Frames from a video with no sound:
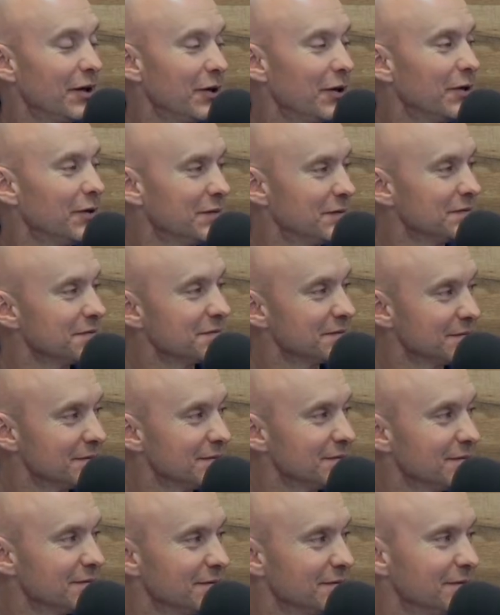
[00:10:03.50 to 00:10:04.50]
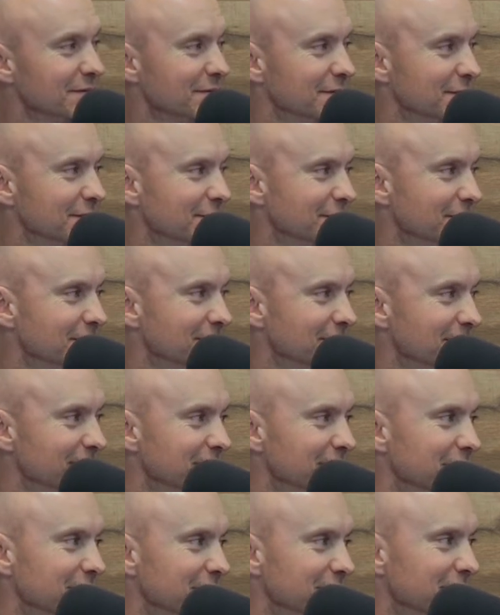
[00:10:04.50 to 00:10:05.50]

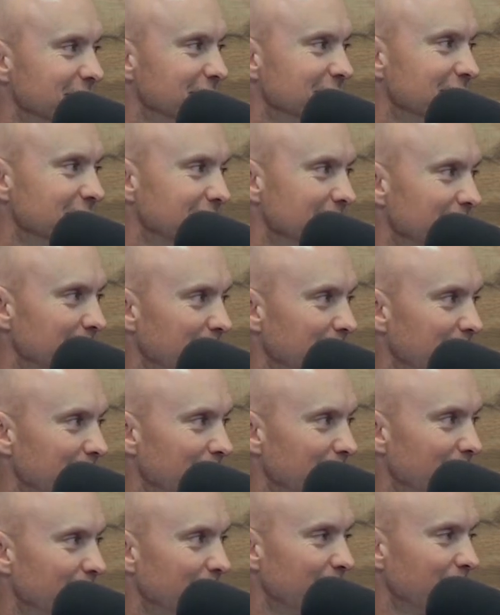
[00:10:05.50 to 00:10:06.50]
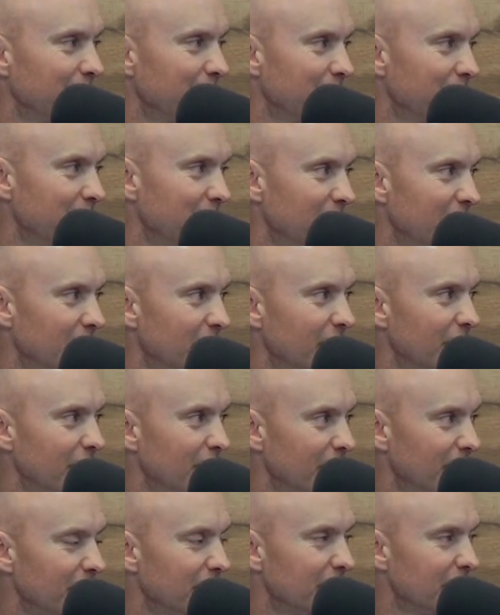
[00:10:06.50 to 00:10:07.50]

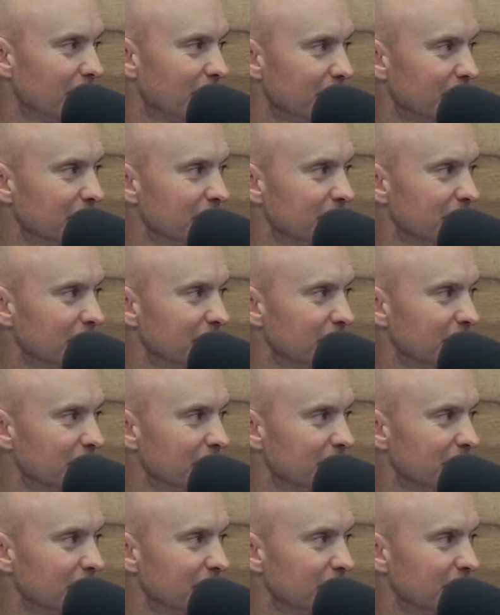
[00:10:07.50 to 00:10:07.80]
[no speech]